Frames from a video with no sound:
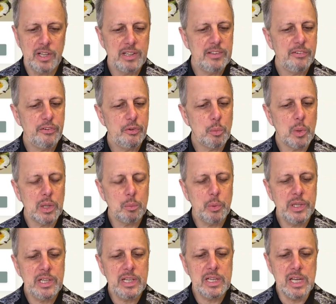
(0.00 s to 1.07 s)
and this is the one we
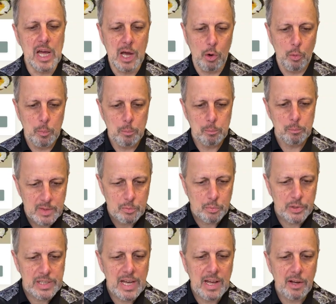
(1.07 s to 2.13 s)
need now for
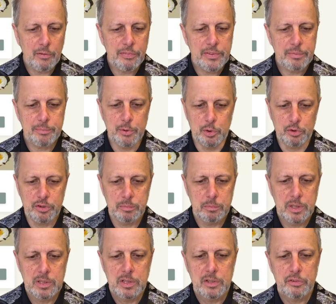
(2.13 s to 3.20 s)
the healthy food.
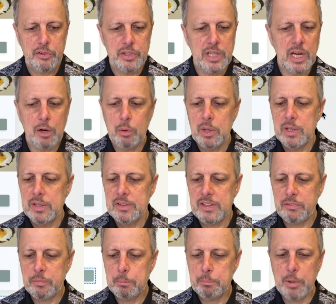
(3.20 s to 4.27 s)
So now
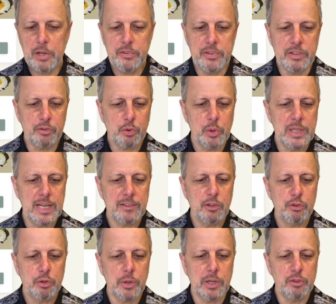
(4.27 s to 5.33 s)
this button is connected
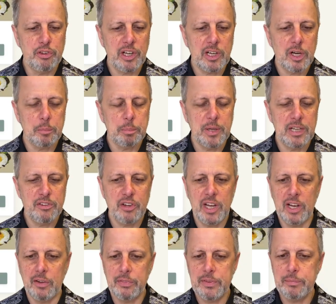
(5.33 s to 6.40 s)
to our checkout page,
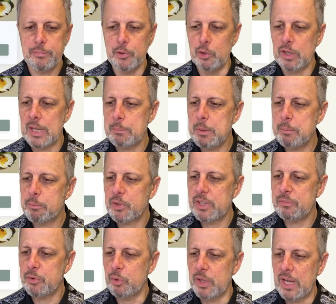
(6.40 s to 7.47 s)
healthy food. Let me
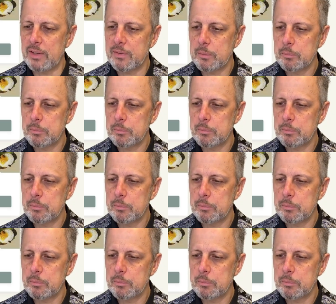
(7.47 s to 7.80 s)
preview that.